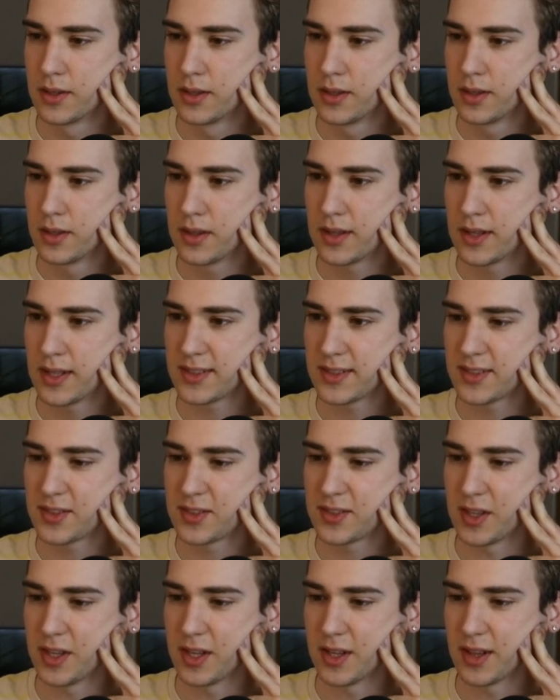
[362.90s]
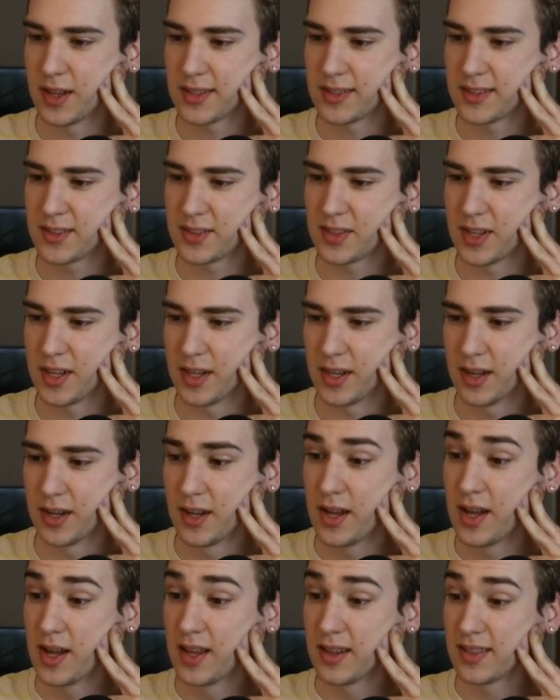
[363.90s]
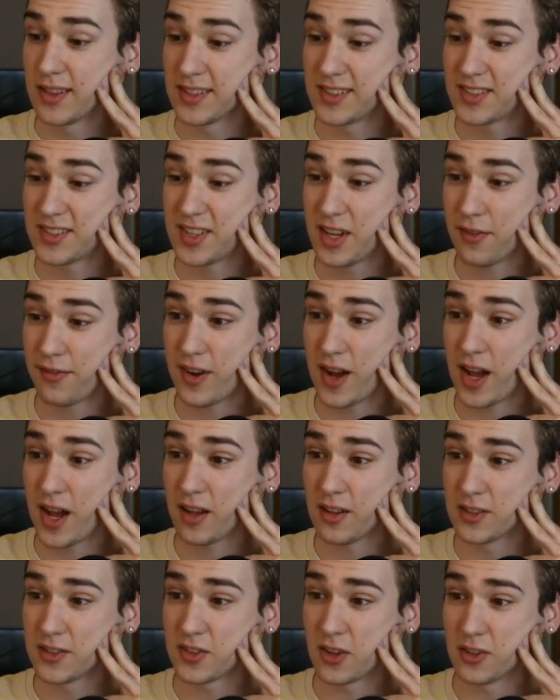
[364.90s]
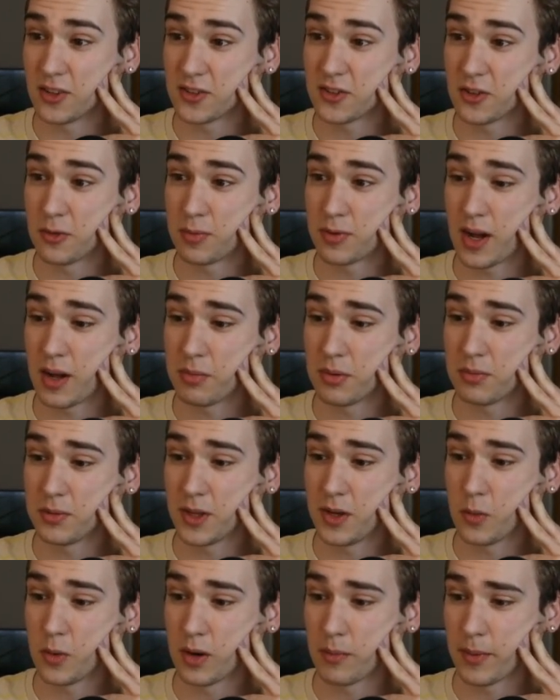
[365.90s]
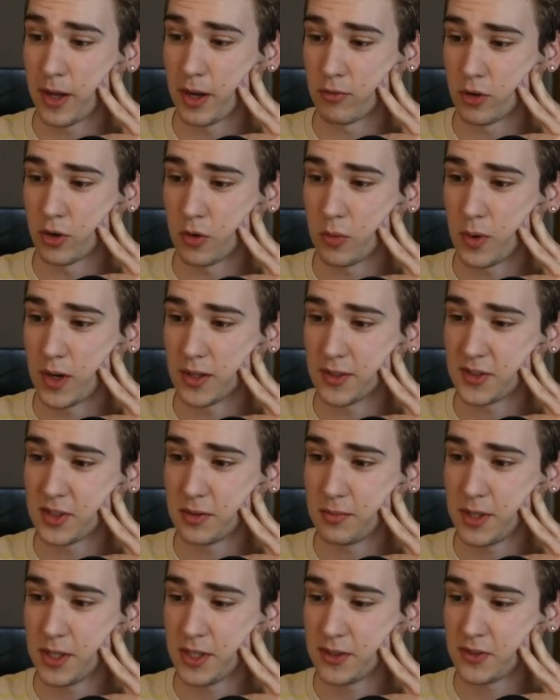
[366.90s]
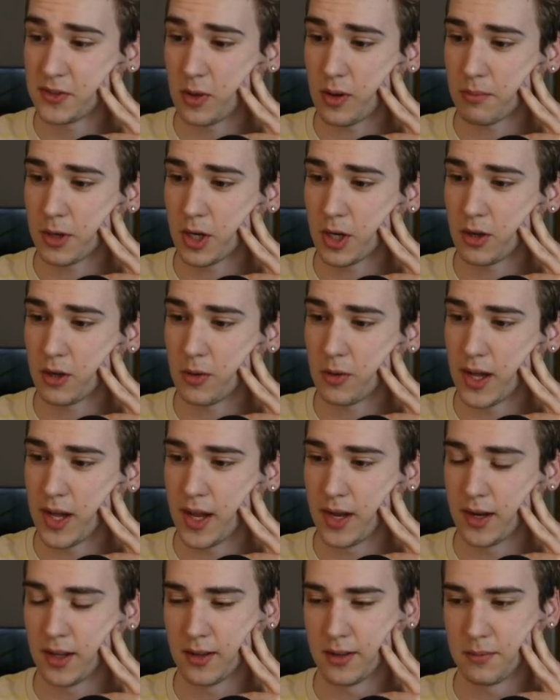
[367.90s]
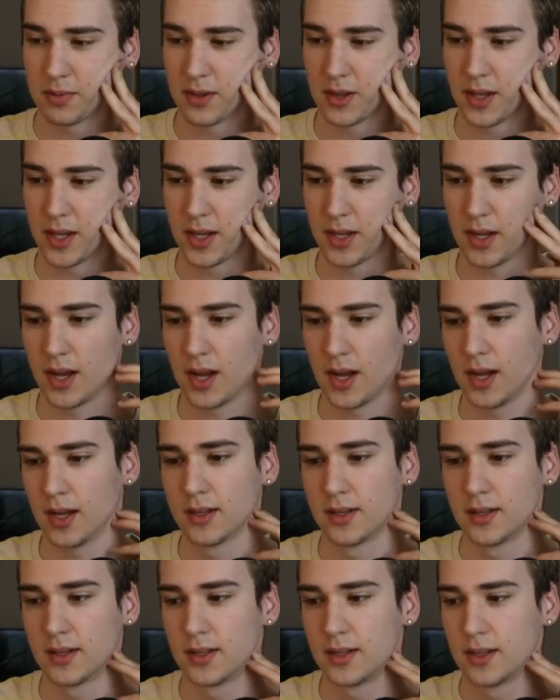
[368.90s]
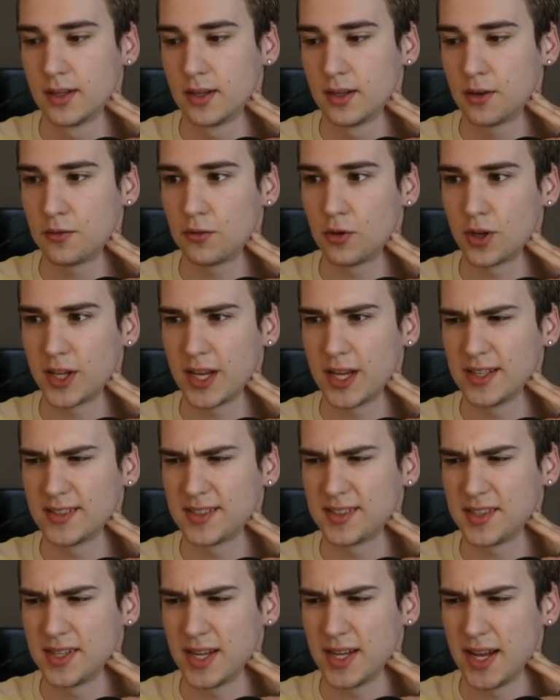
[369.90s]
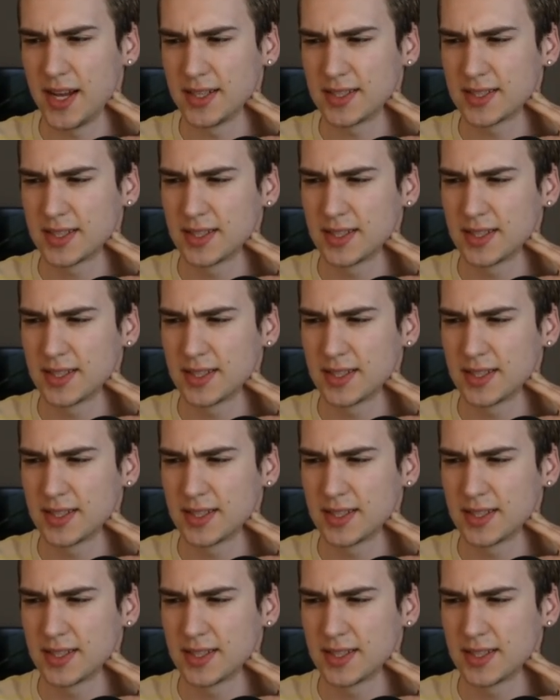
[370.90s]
Let's see. The c file is also probably where my rook wants to be, so I'm going to go ahead and play rook a c8.